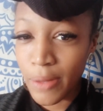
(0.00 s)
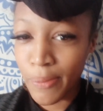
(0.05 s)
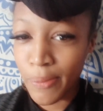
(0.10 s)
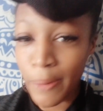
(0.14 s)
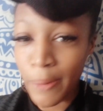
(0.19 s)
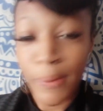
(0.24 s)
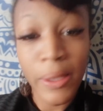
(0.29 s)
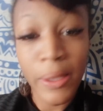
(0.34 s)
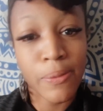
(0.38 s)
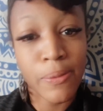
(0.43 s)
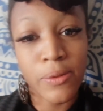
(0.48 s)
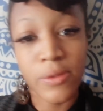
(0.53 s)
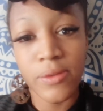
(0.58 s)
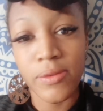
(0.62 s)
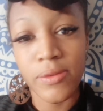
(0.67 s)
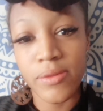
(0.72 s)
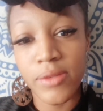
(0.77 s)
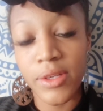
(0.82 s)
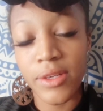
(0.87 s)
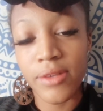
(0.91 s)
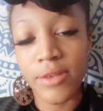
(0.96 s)
But
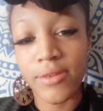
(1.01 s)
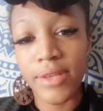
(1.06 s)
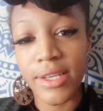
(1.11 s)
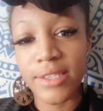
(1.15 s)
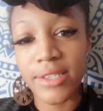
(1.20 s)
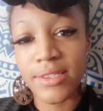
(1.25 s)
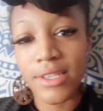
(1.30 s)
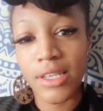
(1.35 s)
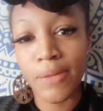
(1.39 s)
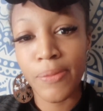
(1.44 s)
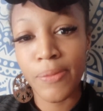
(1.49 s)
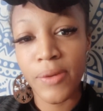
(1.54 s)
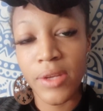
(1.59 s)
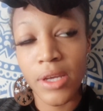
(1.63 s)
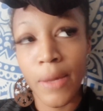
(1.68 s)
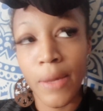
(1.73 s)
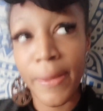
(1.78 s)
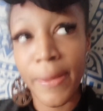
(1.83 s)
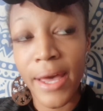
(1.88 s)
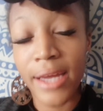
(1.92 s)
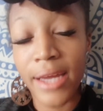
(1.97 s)
people, they started putting
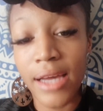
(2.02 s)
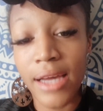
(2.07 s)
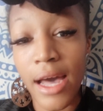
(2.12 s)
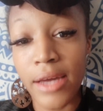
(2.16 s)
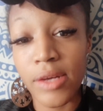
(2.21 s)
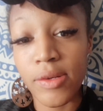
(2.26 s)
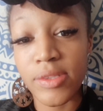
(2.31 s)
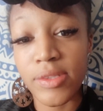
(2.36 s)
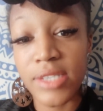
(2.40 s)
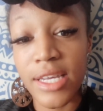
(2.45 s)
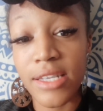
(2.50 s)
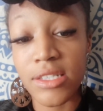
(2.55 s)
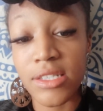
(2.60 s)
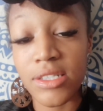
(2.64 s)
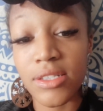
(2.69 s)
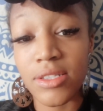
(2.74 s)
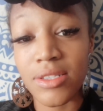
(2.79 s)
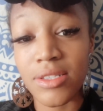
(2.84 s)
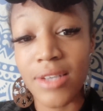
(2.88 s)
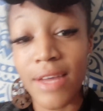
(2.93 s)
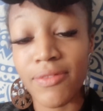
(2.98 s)
a bad
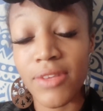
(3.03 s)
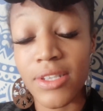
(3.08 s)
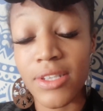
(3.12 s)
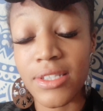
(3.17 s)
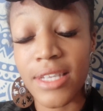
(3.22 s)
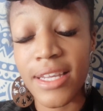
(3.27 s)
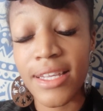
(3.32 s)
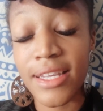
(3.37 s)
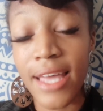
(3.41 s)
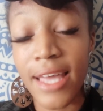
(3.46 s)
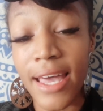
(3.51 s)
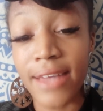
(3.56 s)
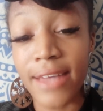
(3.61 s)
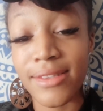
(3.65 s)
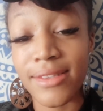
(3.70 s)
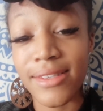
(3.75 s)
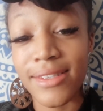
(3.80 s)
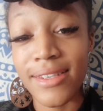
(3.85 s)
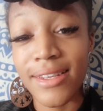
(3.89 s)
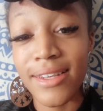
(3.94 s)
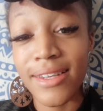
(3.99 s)
connotation, so I have to say that,